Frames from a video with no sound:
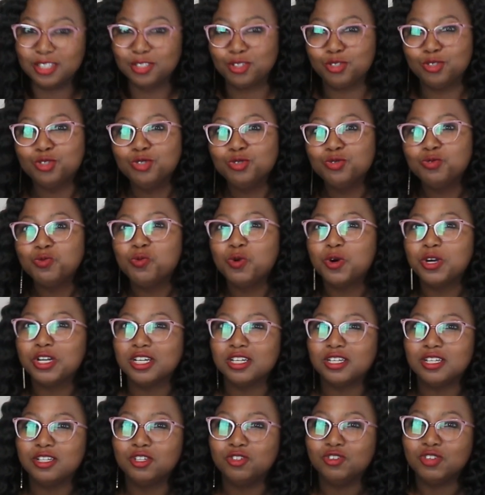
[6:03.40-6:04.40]
Learn to do
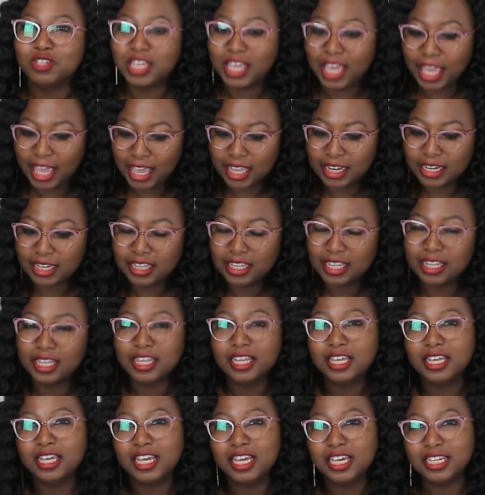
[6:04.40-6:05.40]
what you can
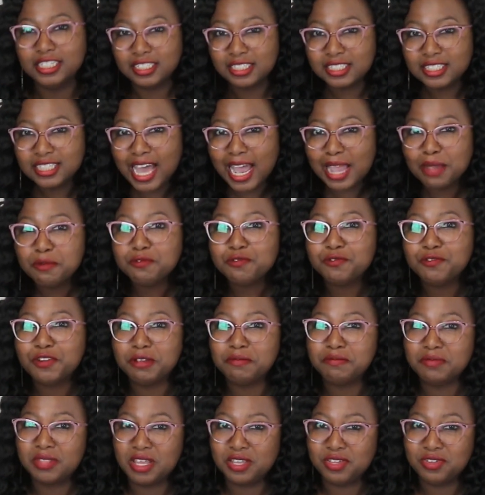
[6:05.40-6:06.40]
in the time
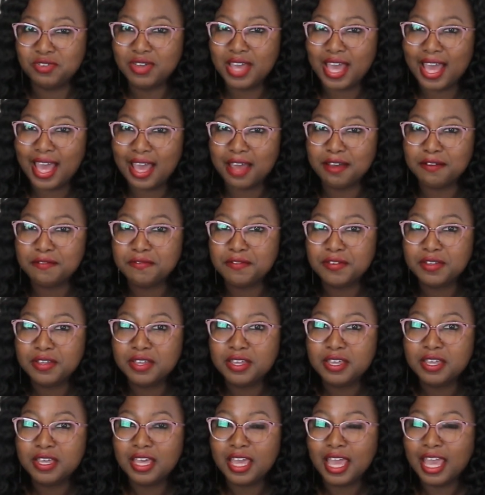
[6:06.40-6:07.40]
frame that you have
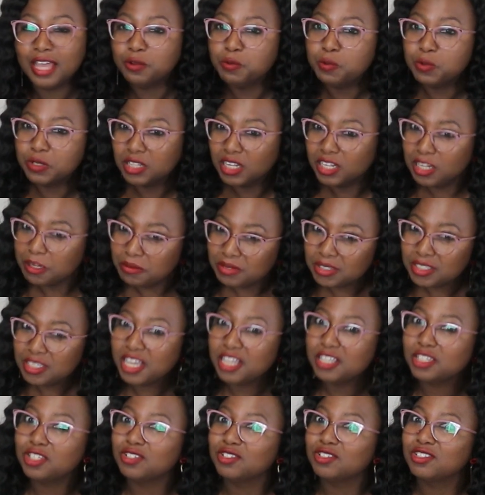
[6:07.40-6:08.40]
and with the
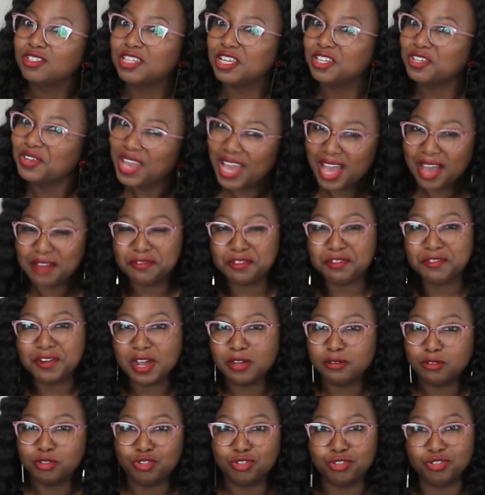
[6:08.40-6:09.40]
limitations that you have
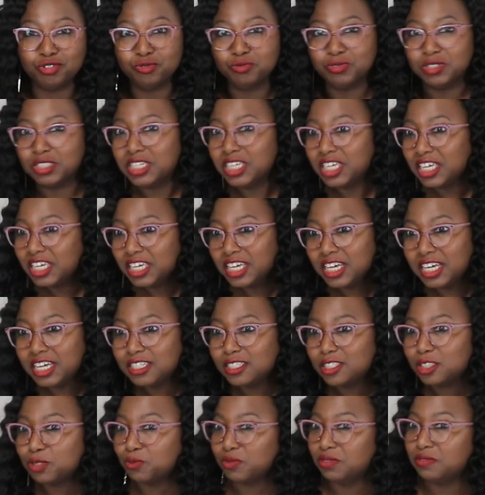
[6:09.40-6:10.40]
around you, with
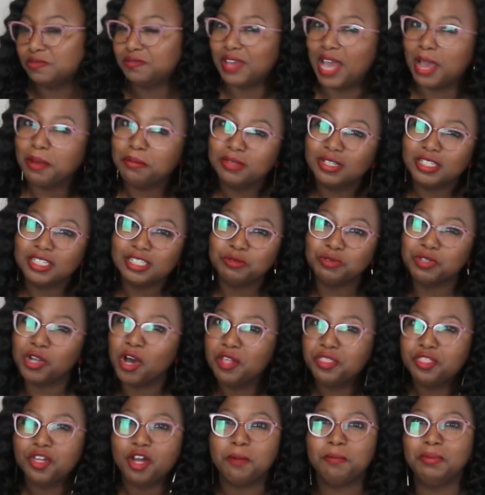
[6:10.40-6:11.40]
kids, with family, with
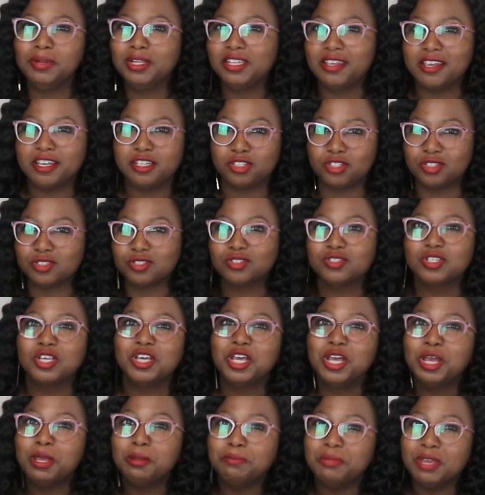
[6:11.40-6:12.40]
other obligations.
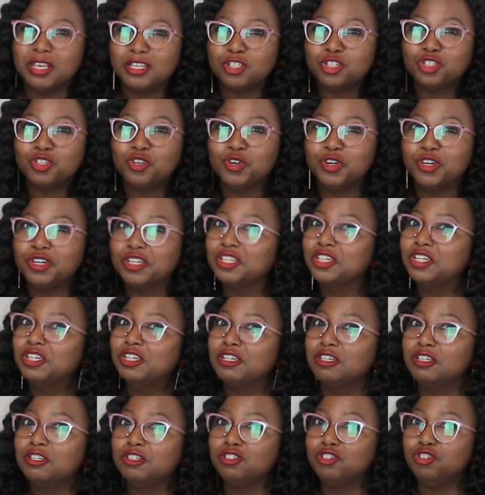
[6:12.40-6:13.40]
Make sure
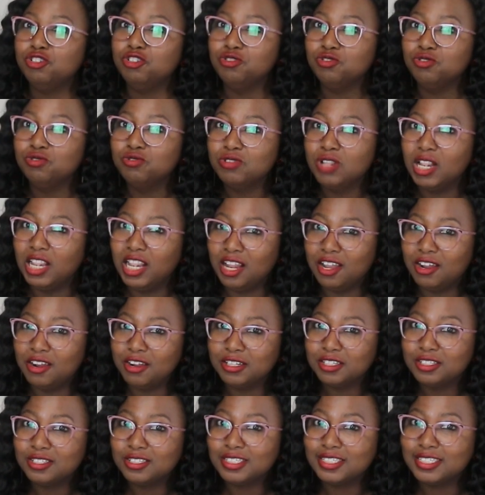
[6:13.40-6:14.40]
you
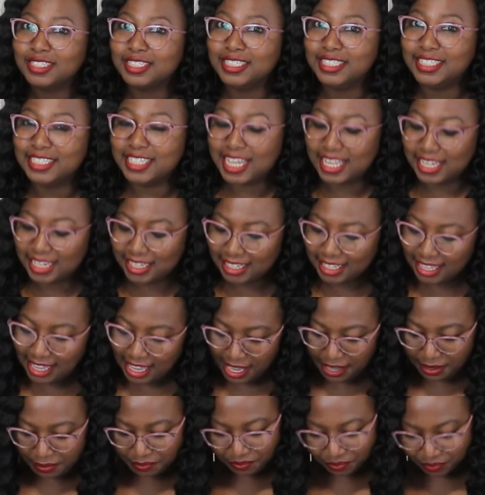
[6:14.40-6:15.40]
learn to
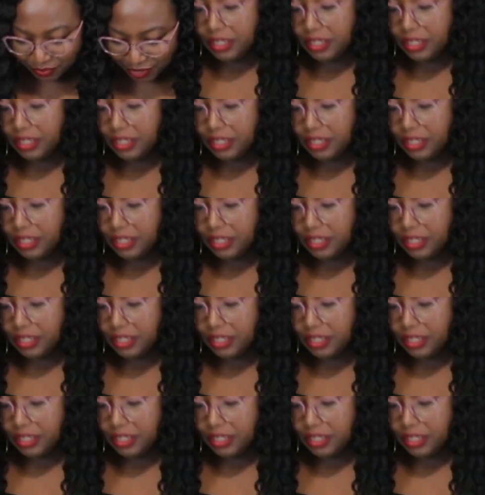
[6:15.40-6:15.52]
delegate.